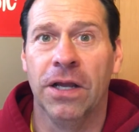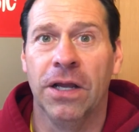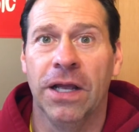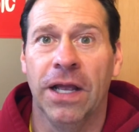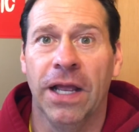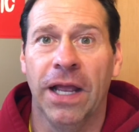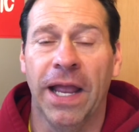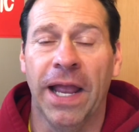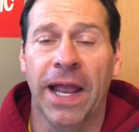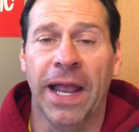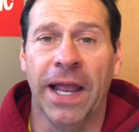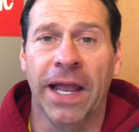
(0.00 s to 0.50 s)

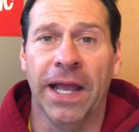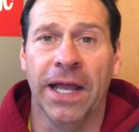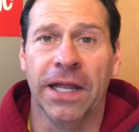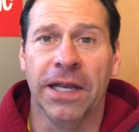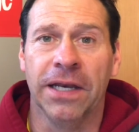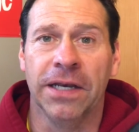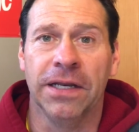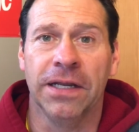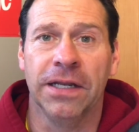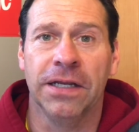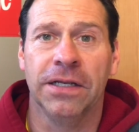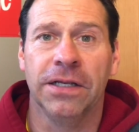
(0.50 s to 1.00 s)

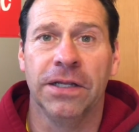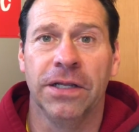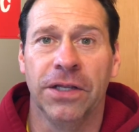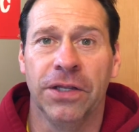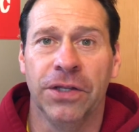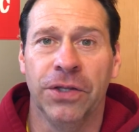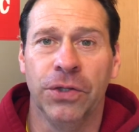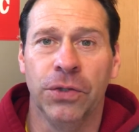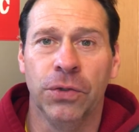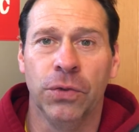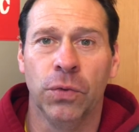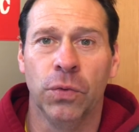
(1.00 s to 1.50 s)
and
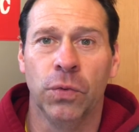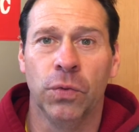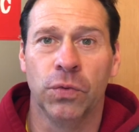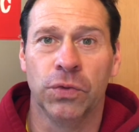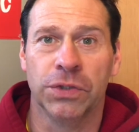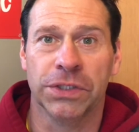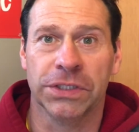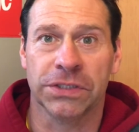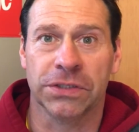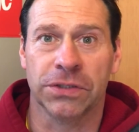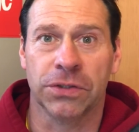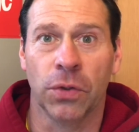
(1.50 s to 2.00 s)
you
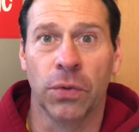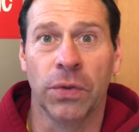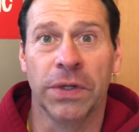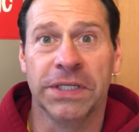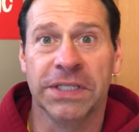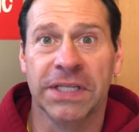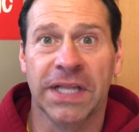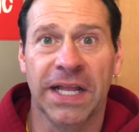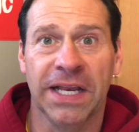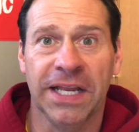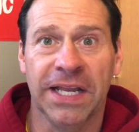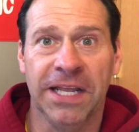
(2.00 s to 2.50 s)
just go into
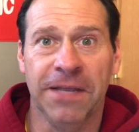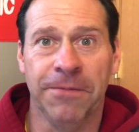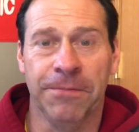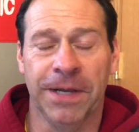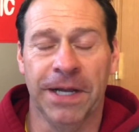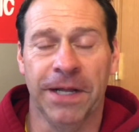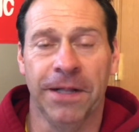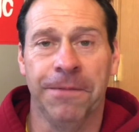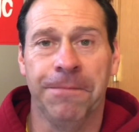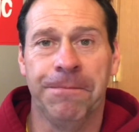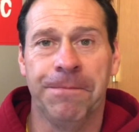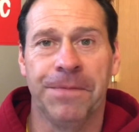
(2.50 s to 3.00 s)
that
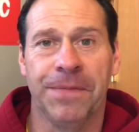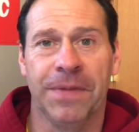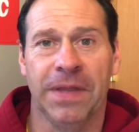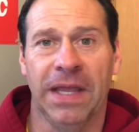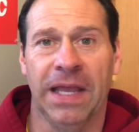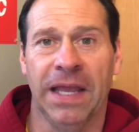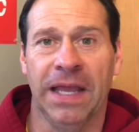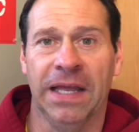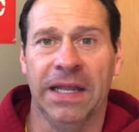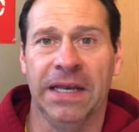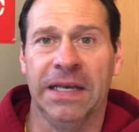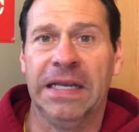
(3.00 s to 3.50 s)
email,
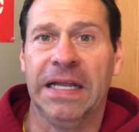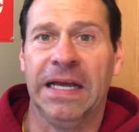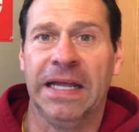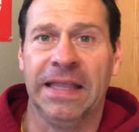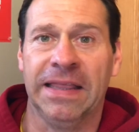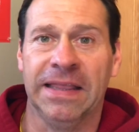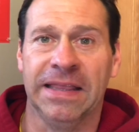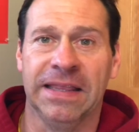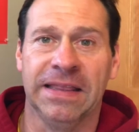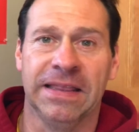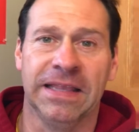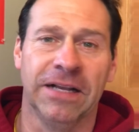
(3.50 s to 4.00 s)
and
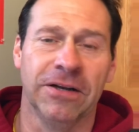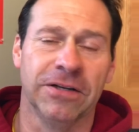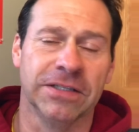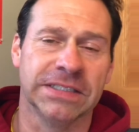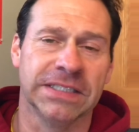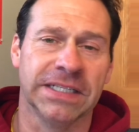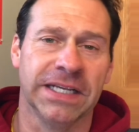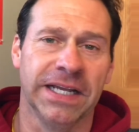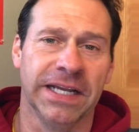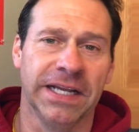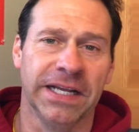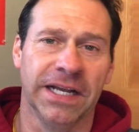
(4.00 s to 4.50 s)
there's
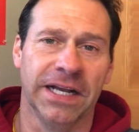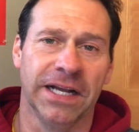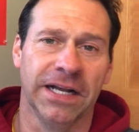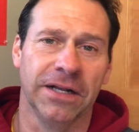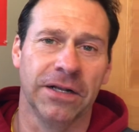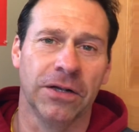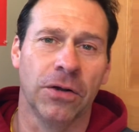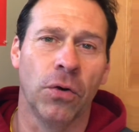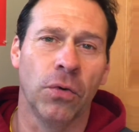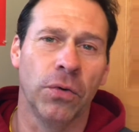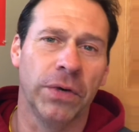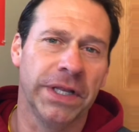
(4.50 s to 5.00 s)
a
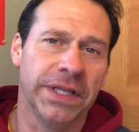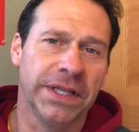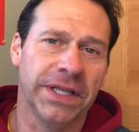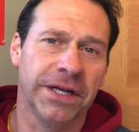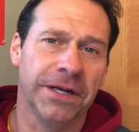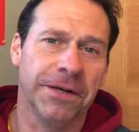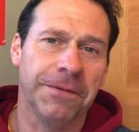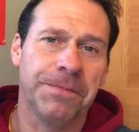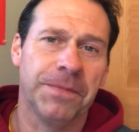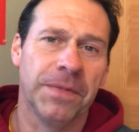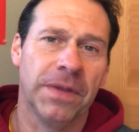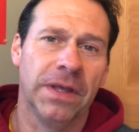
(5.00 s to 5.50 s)
code in
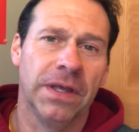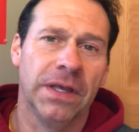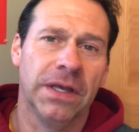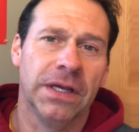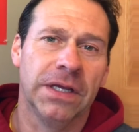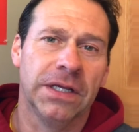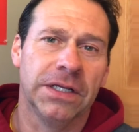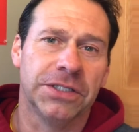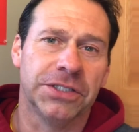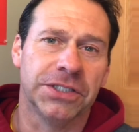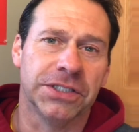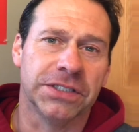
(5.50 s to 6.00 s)
there.
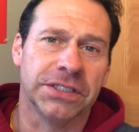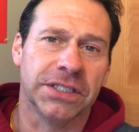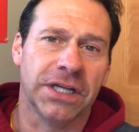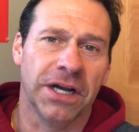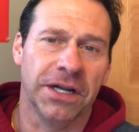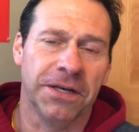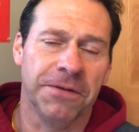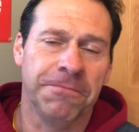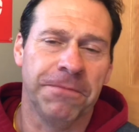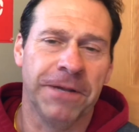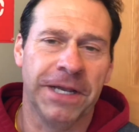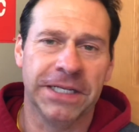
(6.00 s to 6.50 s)
Just
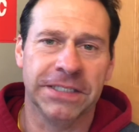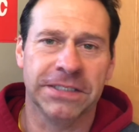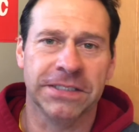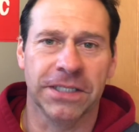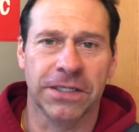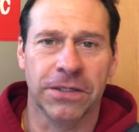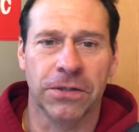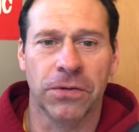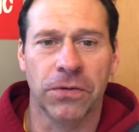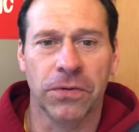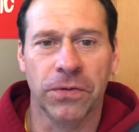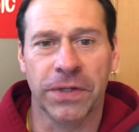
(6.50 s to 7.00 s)
cut and paste the
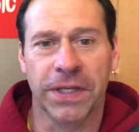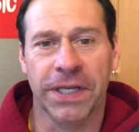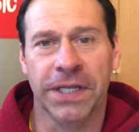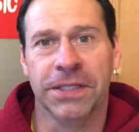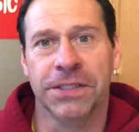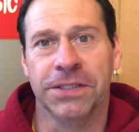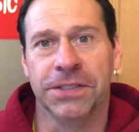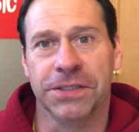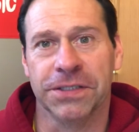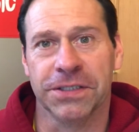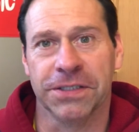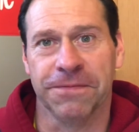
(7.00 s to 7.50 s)
code
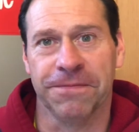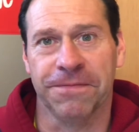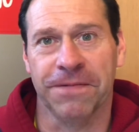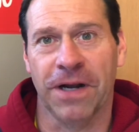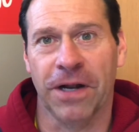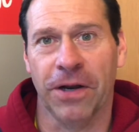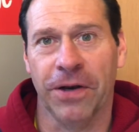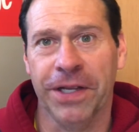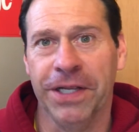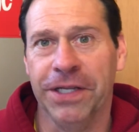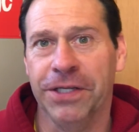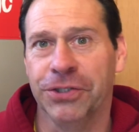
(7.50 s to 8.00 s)
into
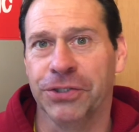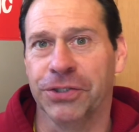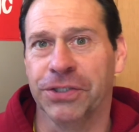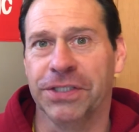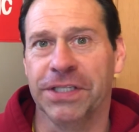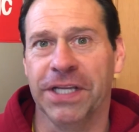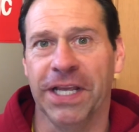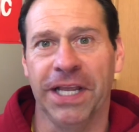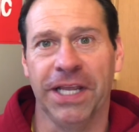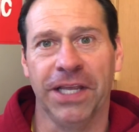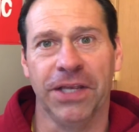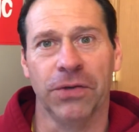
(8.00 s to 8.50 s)
Safari. Should
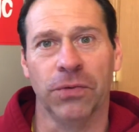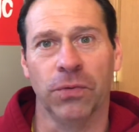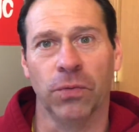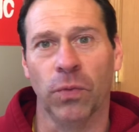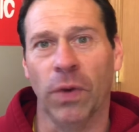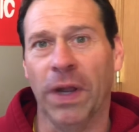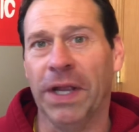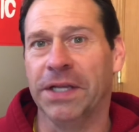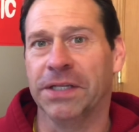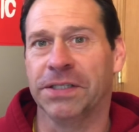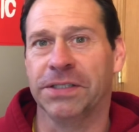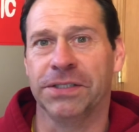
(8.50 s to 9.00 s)
take you
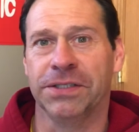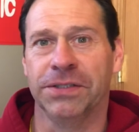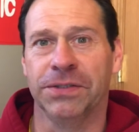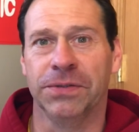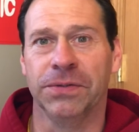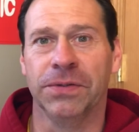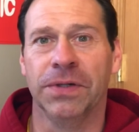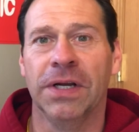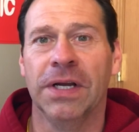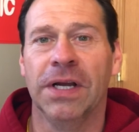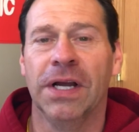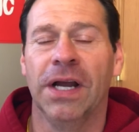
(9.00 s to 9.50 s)
right
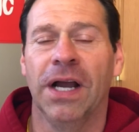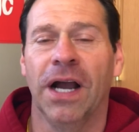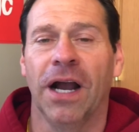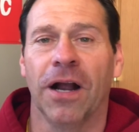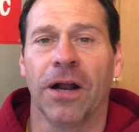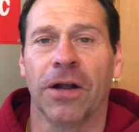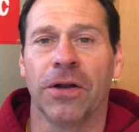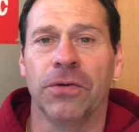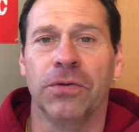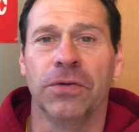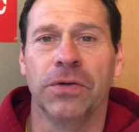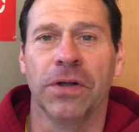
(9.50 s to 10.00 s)
to our
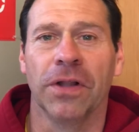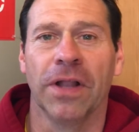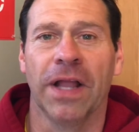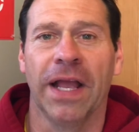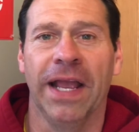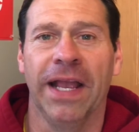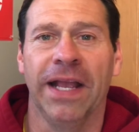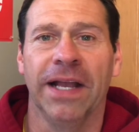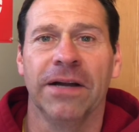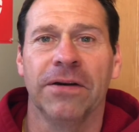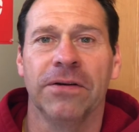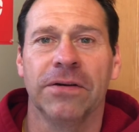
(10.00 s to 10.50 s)
Google
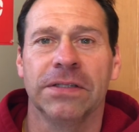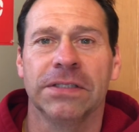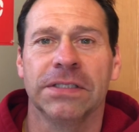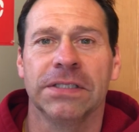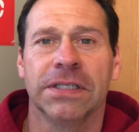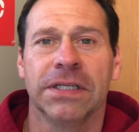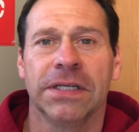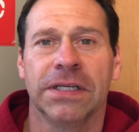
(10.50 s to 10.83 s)
Hangout,